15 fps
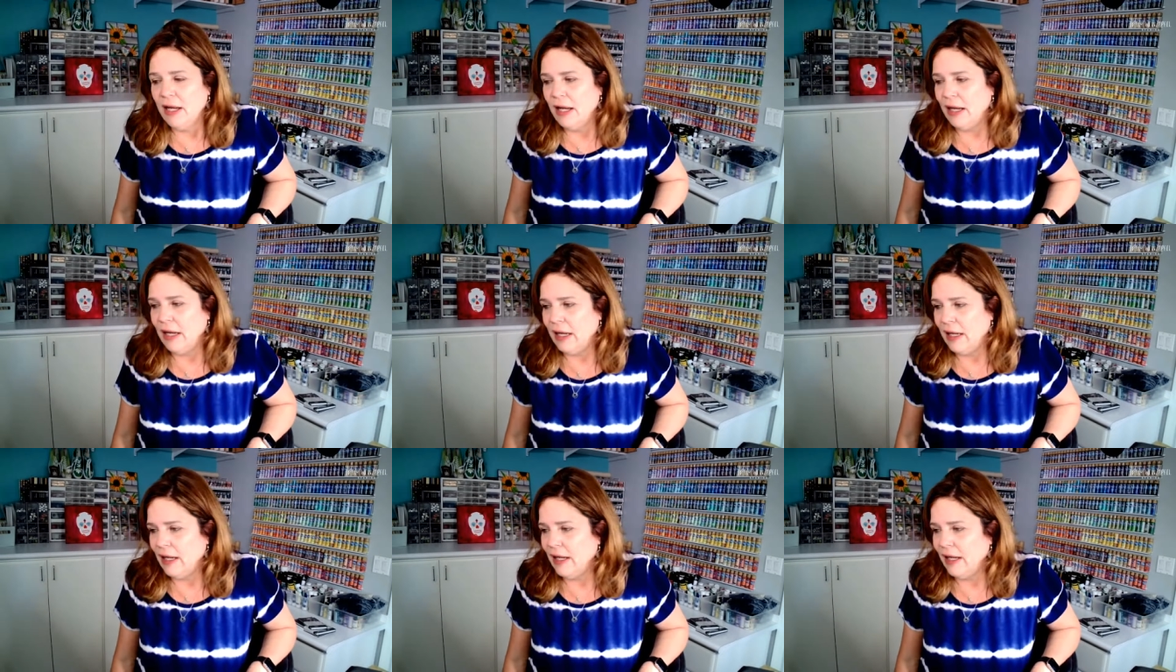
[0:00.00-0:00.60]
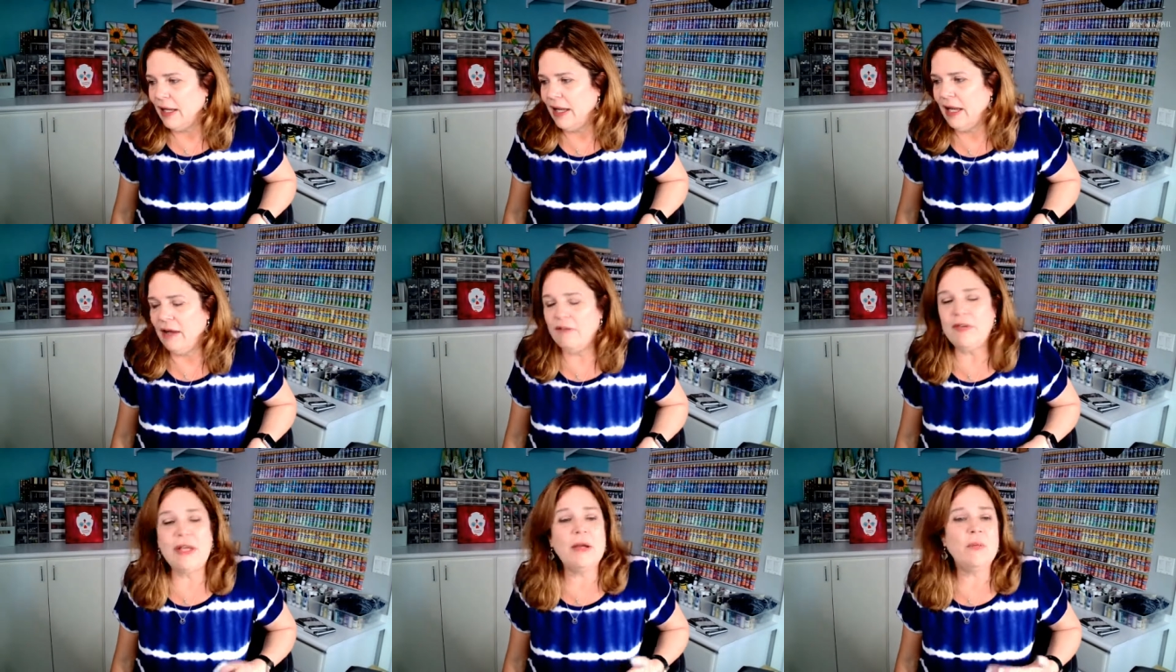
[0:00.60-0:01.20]

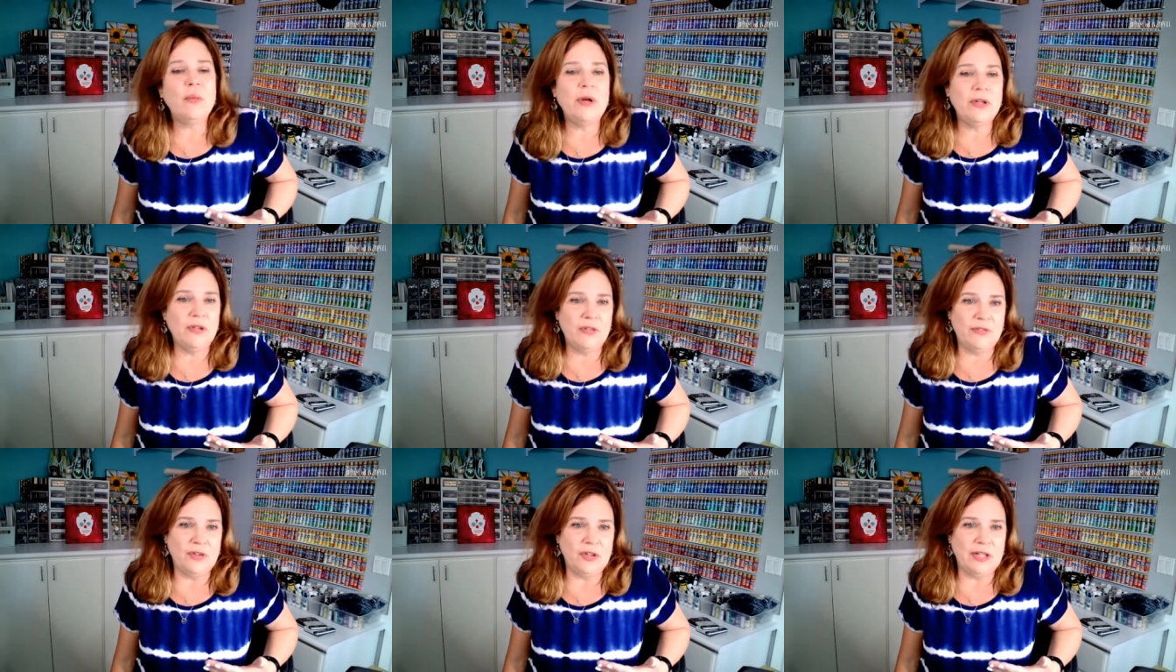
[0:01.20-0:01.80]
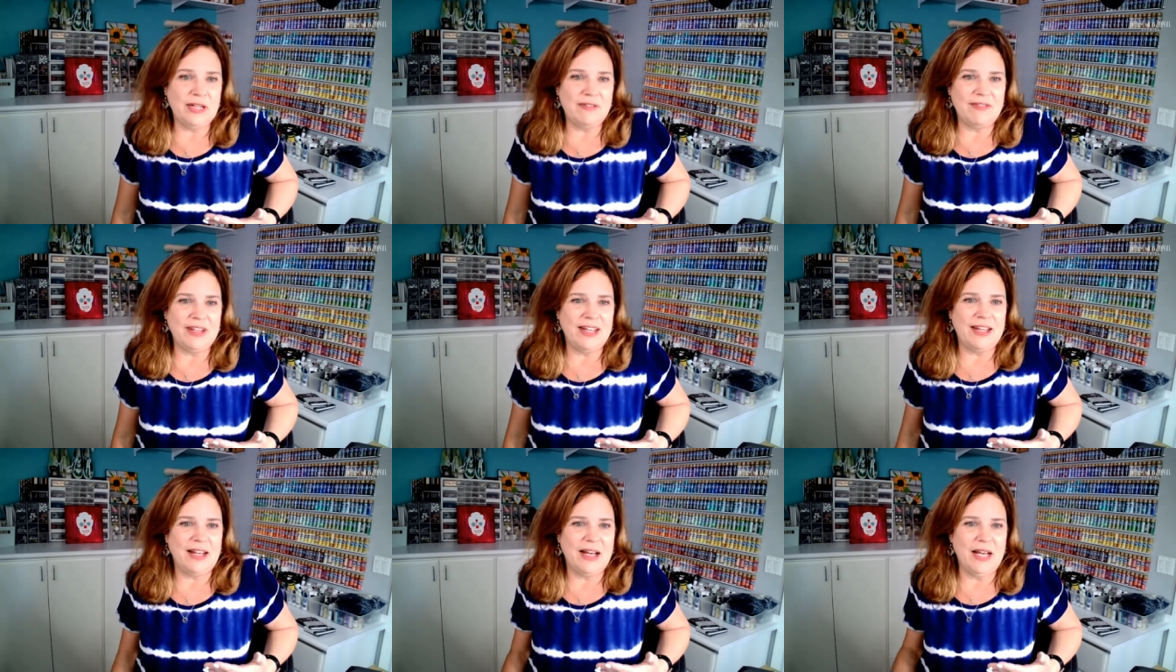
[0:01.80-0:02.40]
Have a wonderful
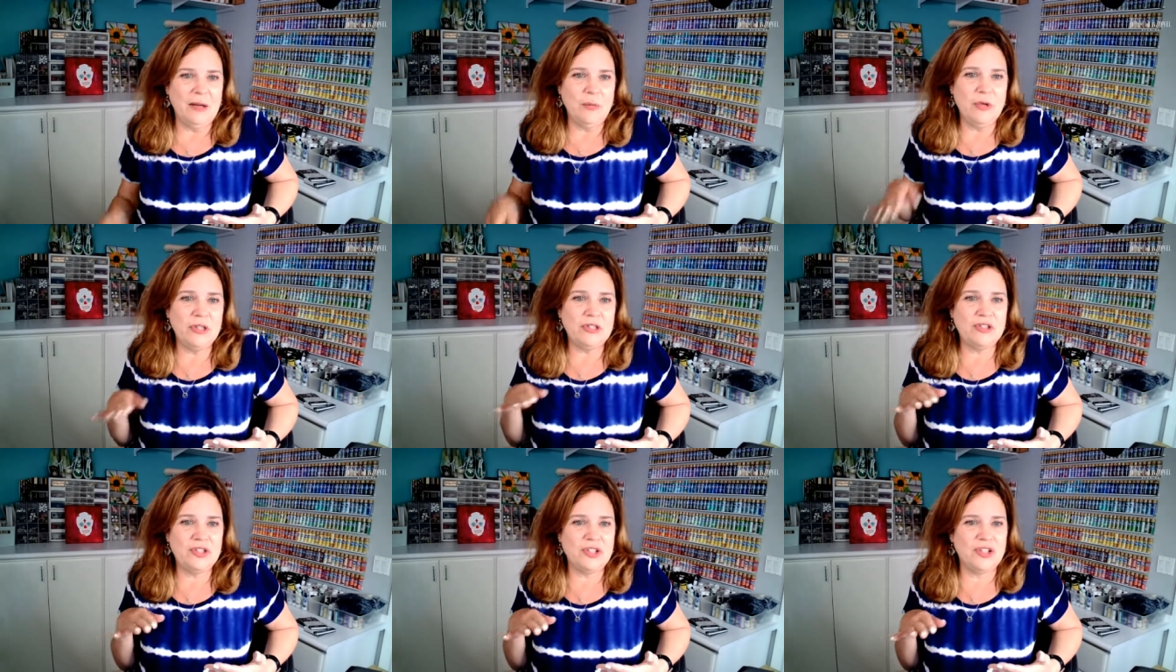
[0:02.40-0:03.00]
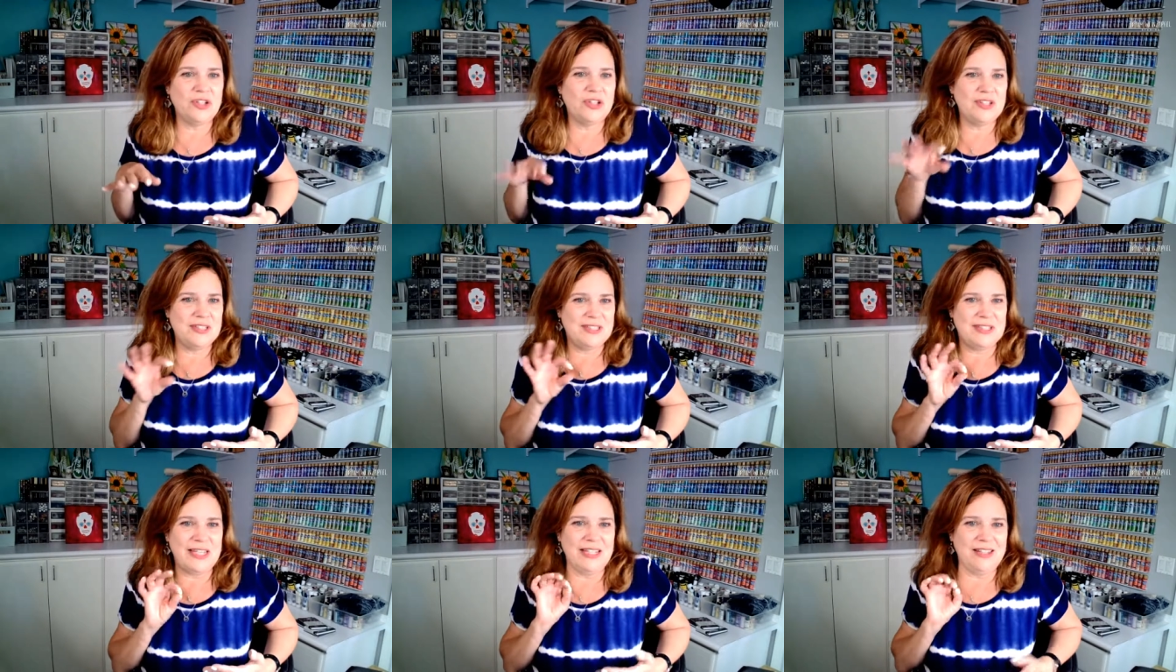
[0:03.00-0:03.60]
evening. I will turn
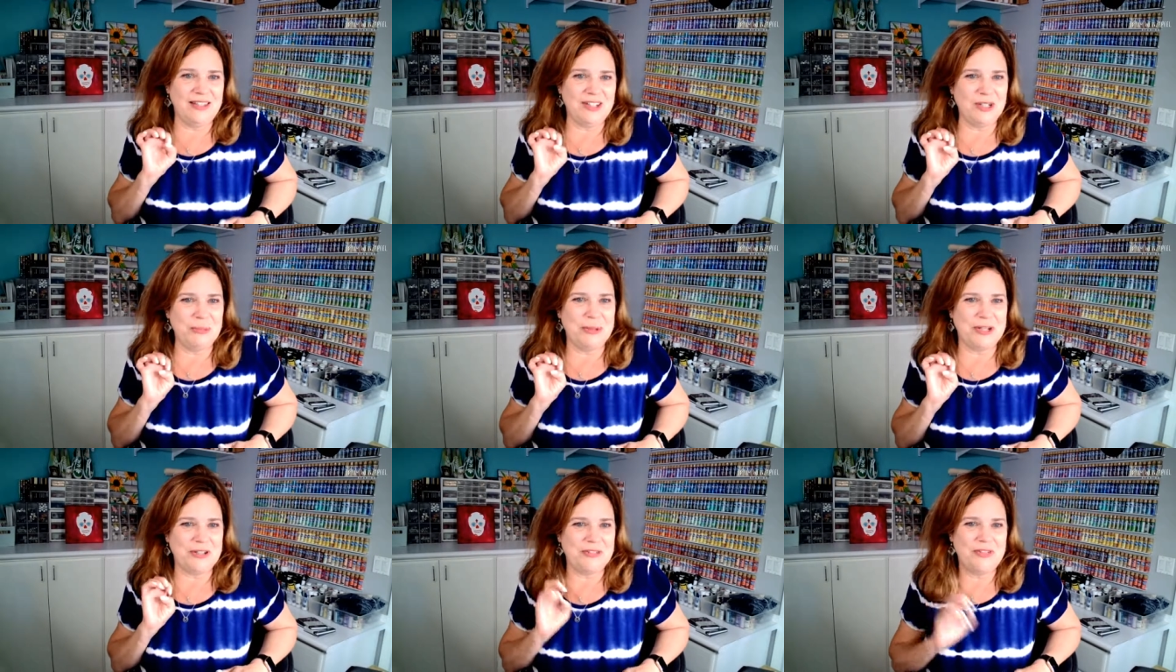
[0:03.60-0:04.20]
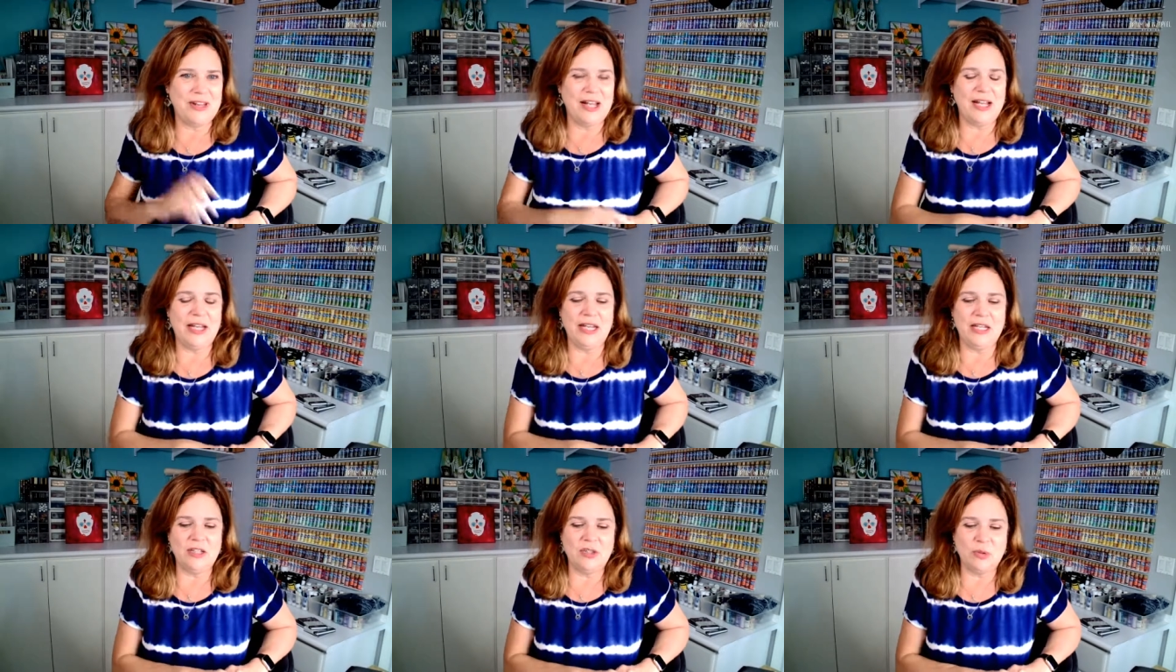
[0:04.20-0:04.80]
said little butterfly
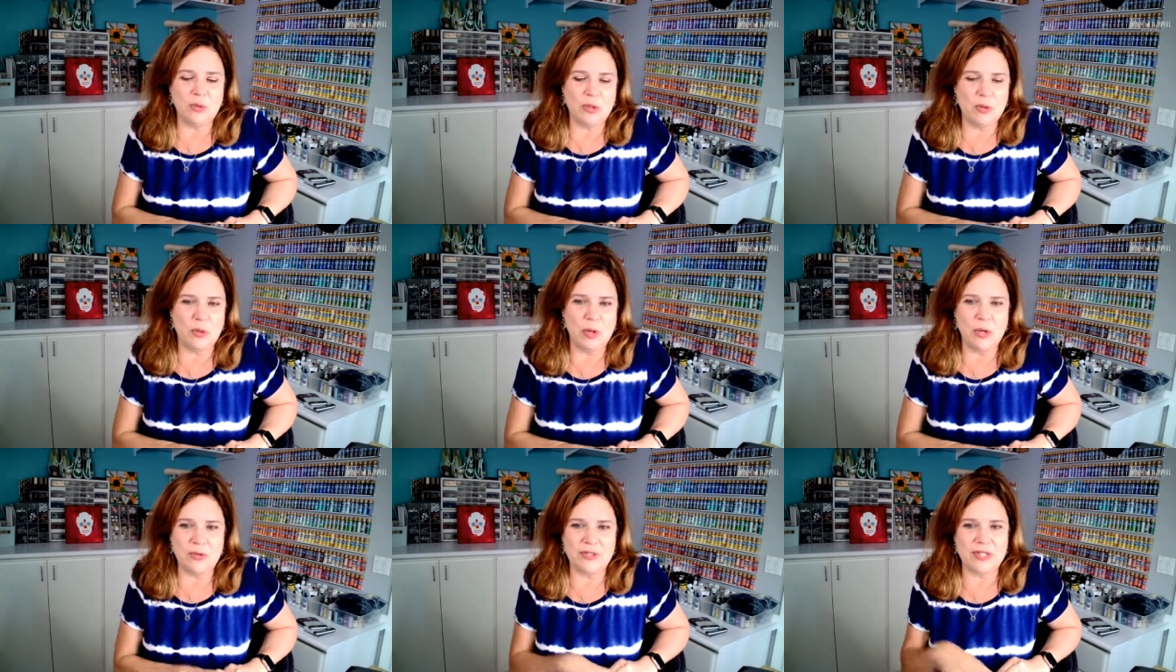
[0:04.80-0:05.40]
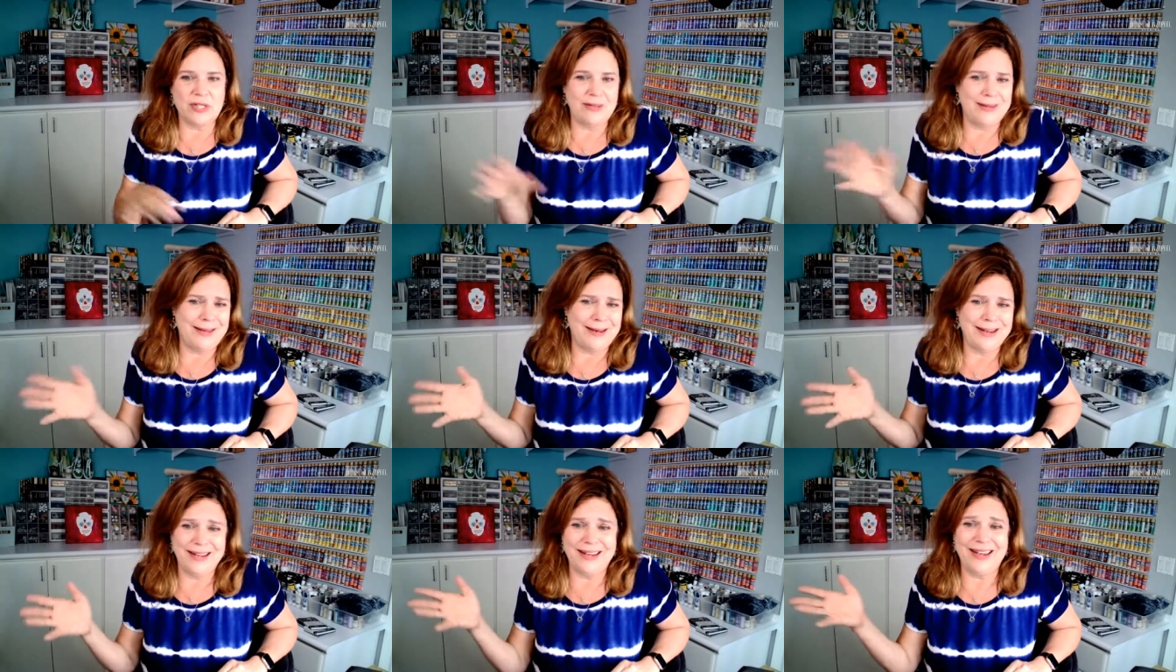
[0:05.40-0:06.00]
into a quote
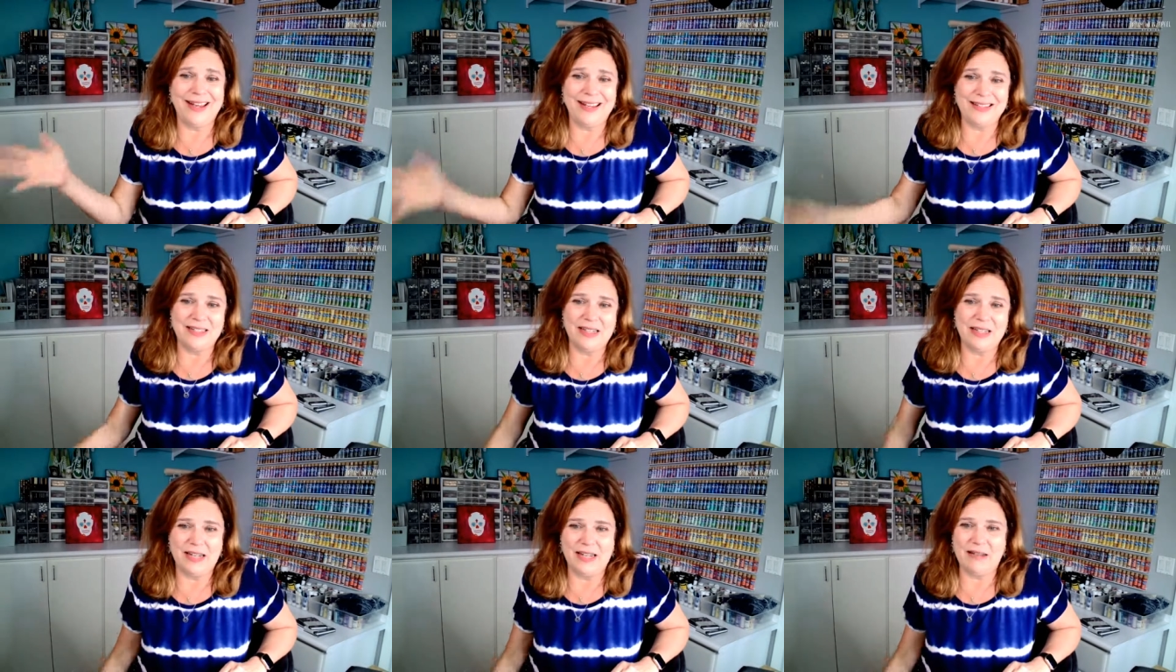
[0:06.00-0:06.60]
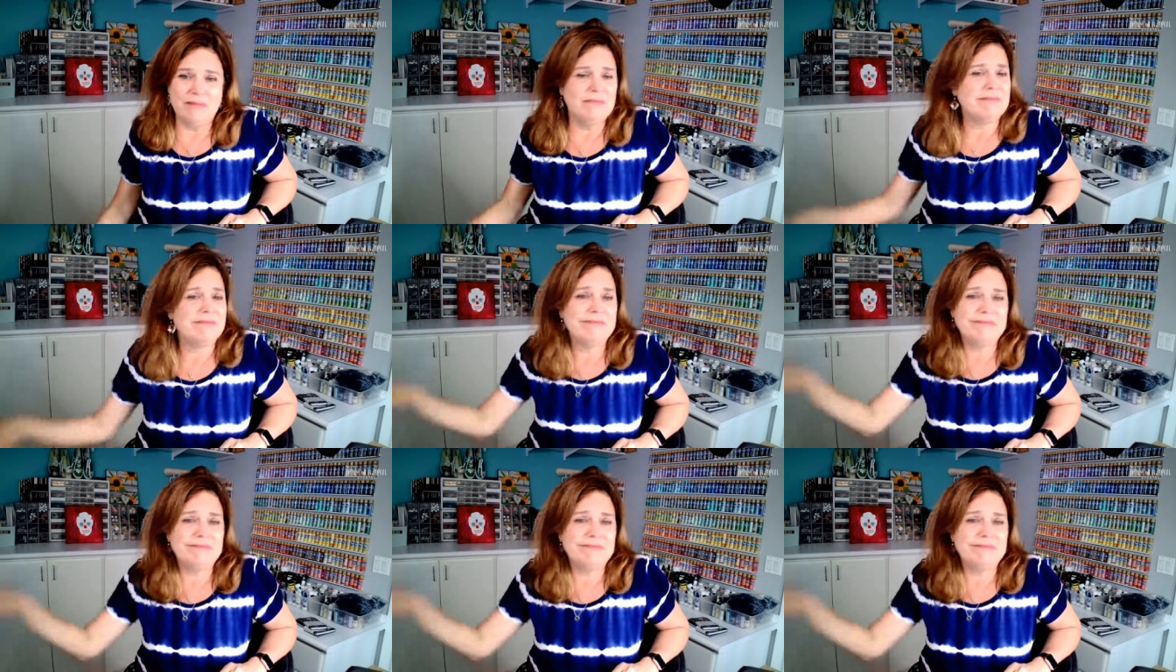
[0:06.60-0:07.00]
that I had today.